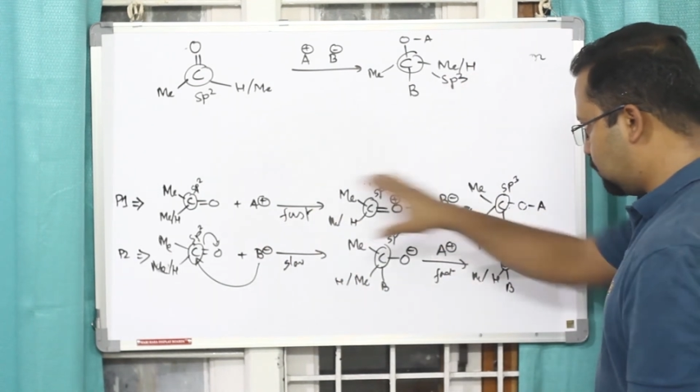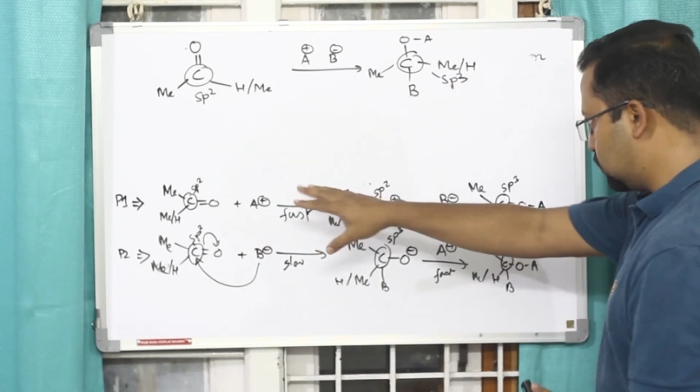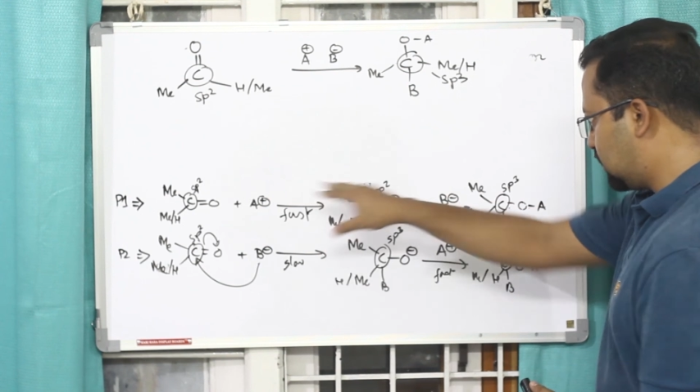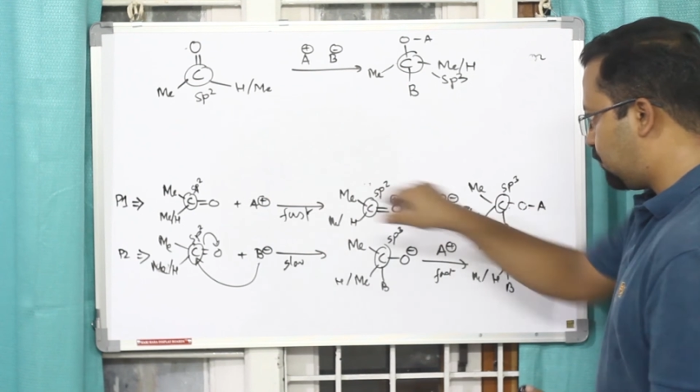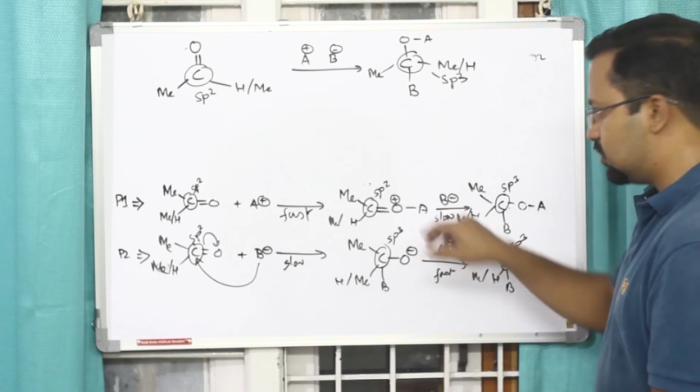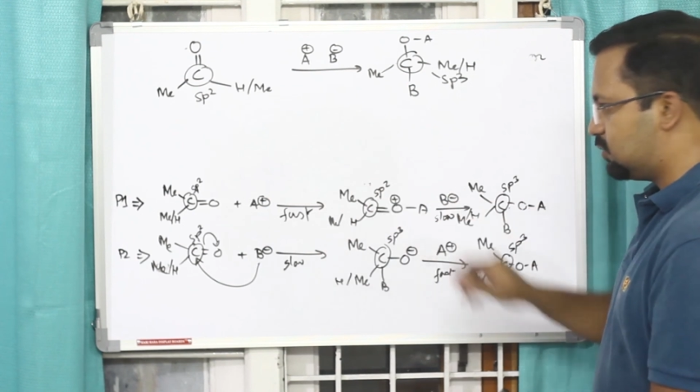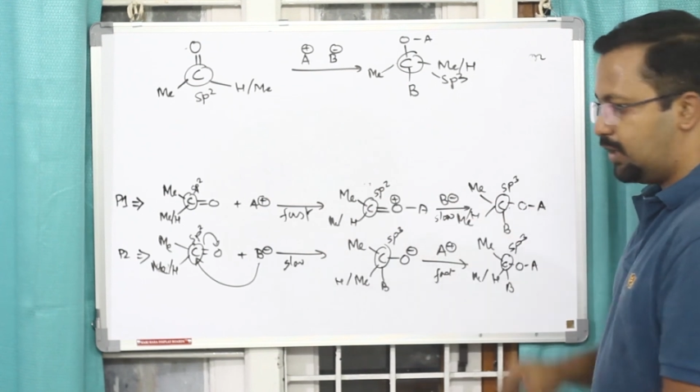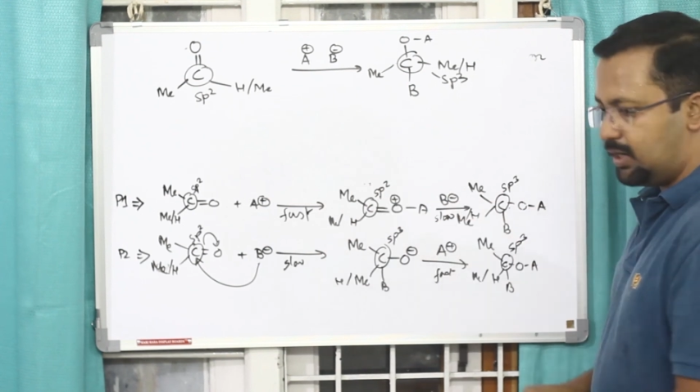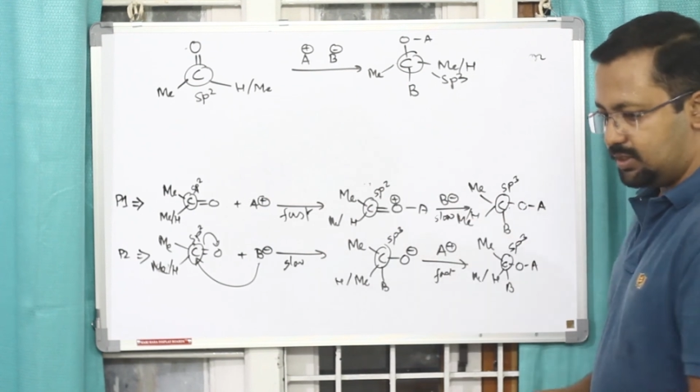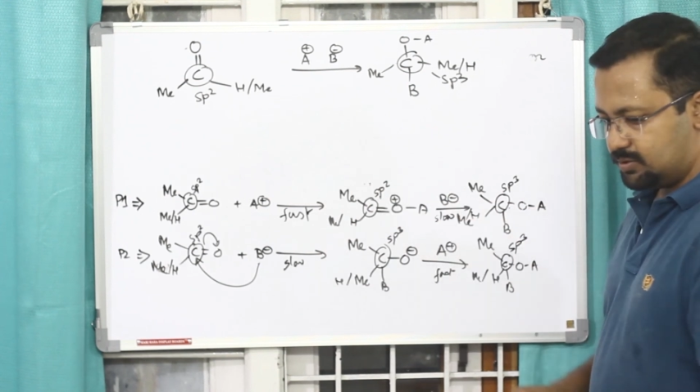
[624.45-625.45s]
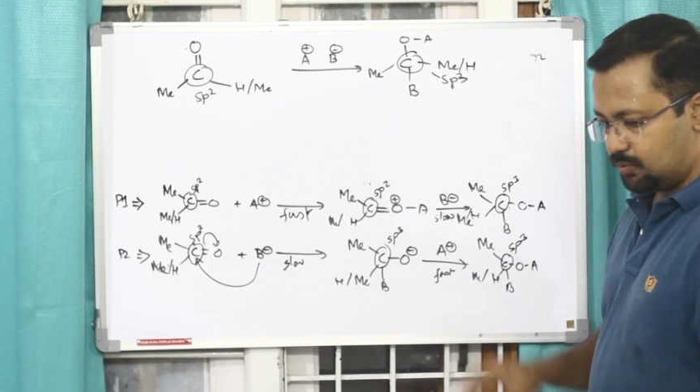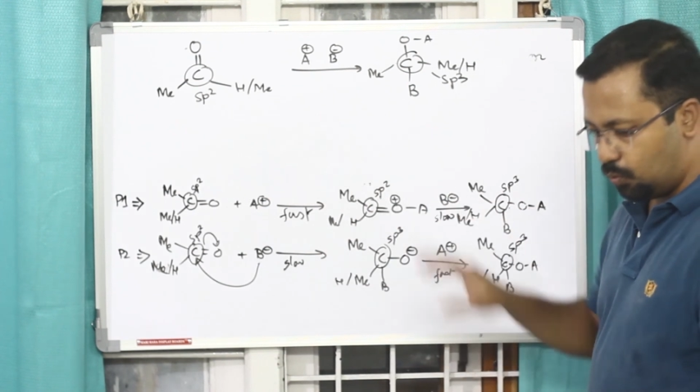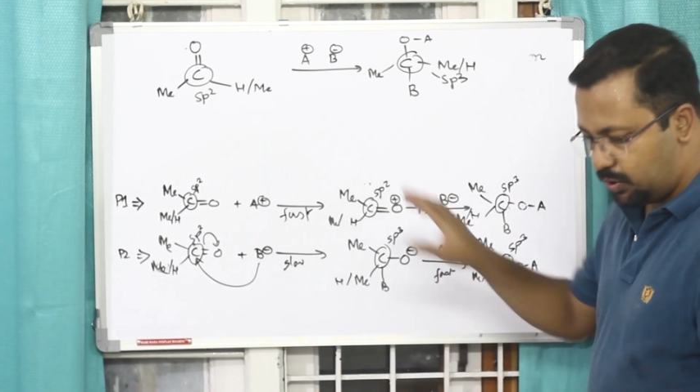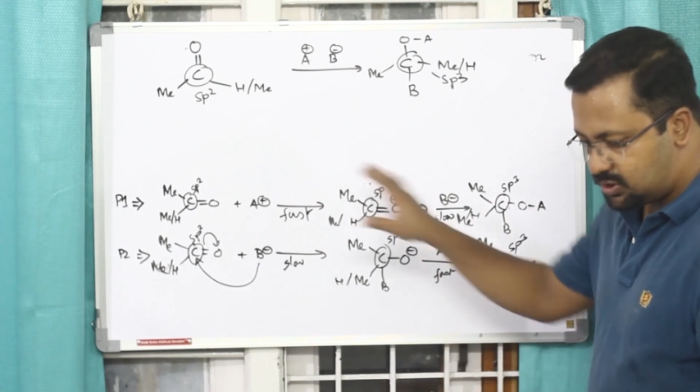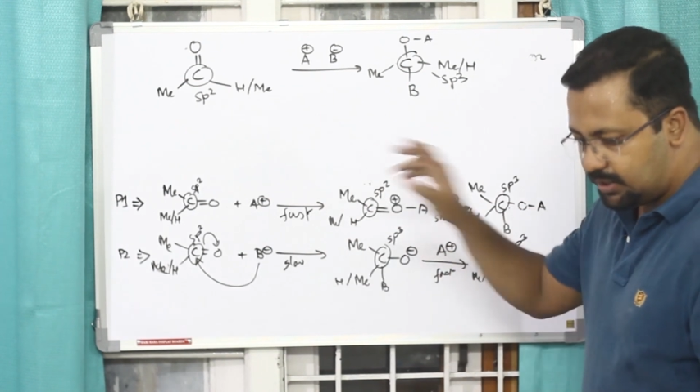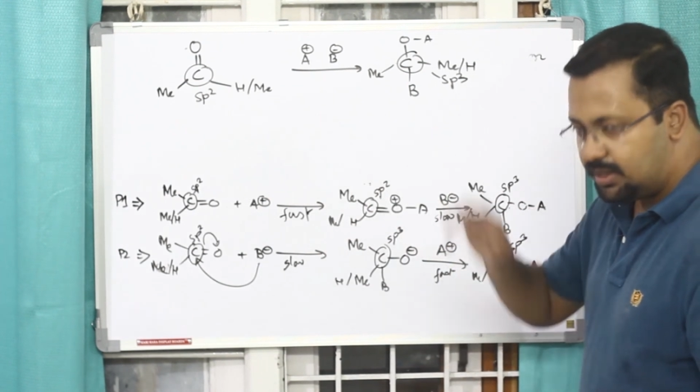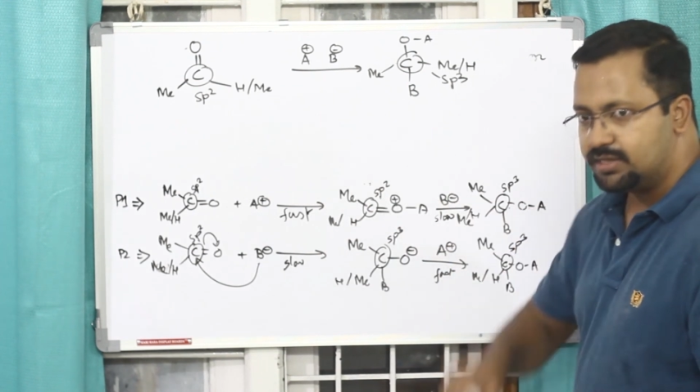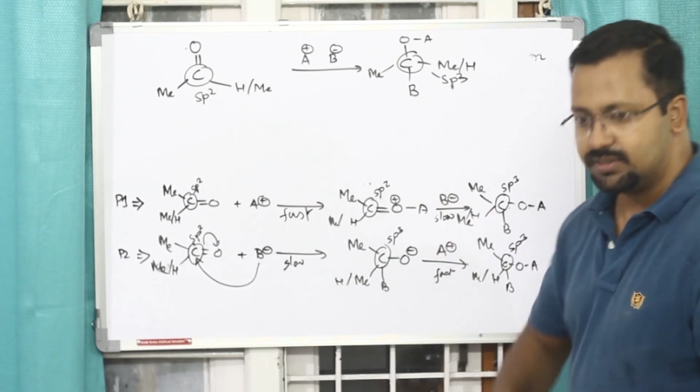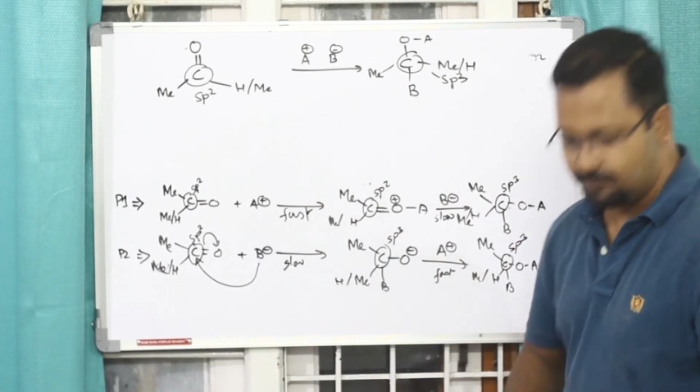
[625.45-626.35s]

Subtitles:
both the possibilities, which entity is